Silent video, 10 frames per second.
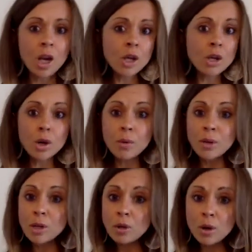
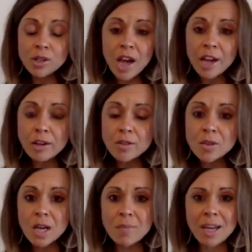when you got diagnosed with
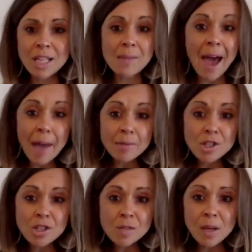diabetes, perhaps
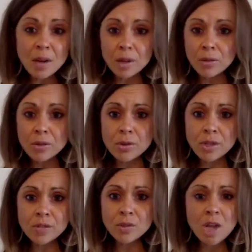you've just been going through a
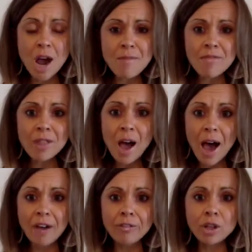stressful time of
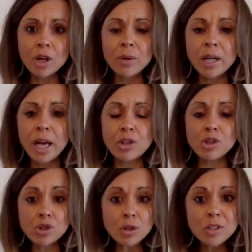life, and your
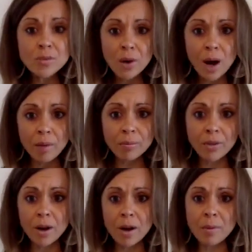sugars were up.
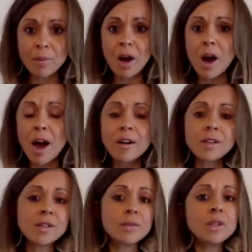They were up a bit higher,
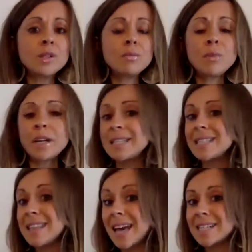and so when you went and
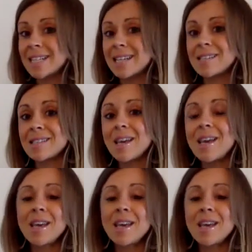did that test,